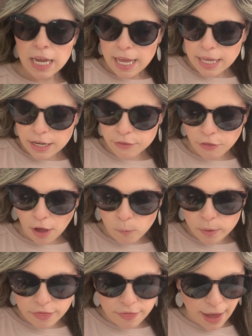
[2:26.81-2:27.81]
and I thought
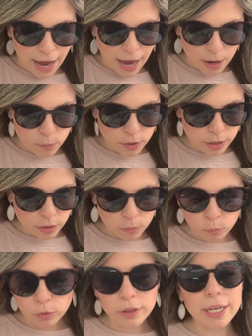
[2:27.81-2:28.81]
with that I would
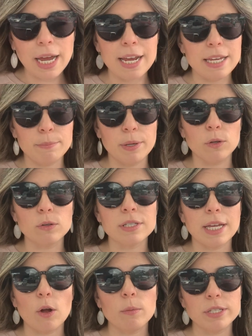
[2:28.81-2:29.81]
really, I eat pickles
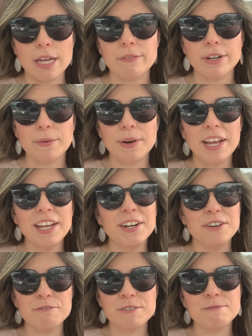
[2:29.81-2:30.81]
like almost every day when I get
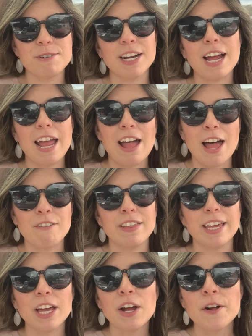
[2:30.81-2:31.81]
home from work. I have
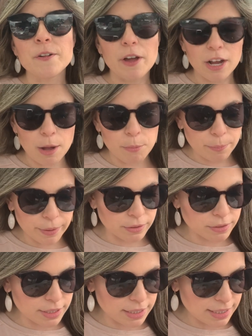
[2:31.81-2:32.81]
like a couple
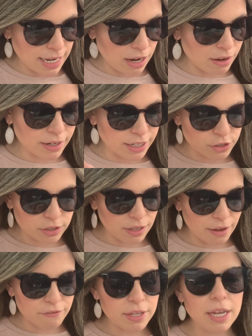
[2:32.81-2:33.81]
pickles to snack on. I just
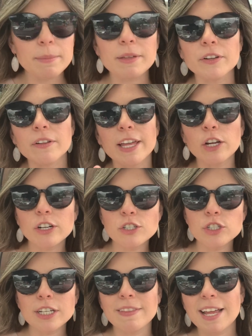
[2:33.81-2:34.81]
love them, and they're like
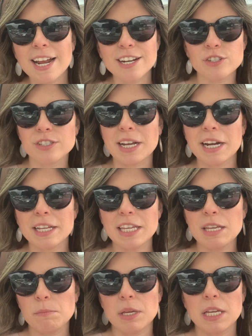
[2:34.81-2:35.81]
crunchy, and they kind of just kind of
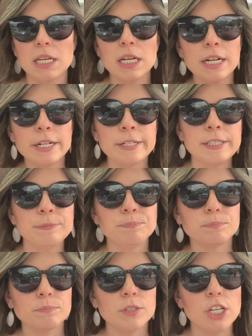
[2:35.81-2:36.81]
keep me,
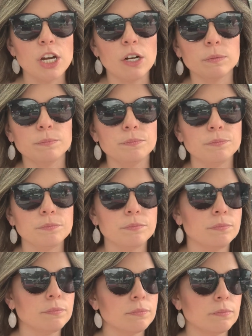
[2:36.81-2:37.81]
you know,
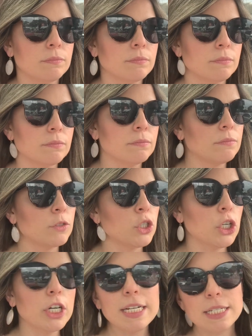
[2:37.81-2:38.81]

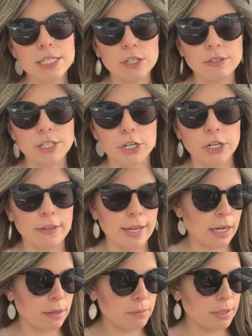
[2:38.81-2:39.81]
good until dinner,
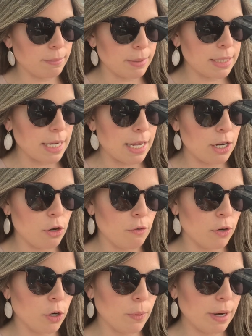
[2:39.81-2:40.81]
like I'm some tied it
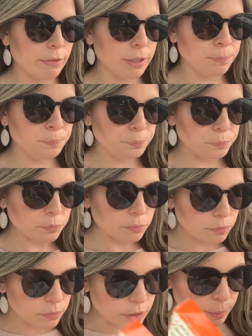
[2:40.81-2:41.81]
over or whatever.
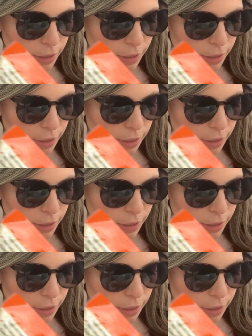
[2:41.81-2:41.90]
But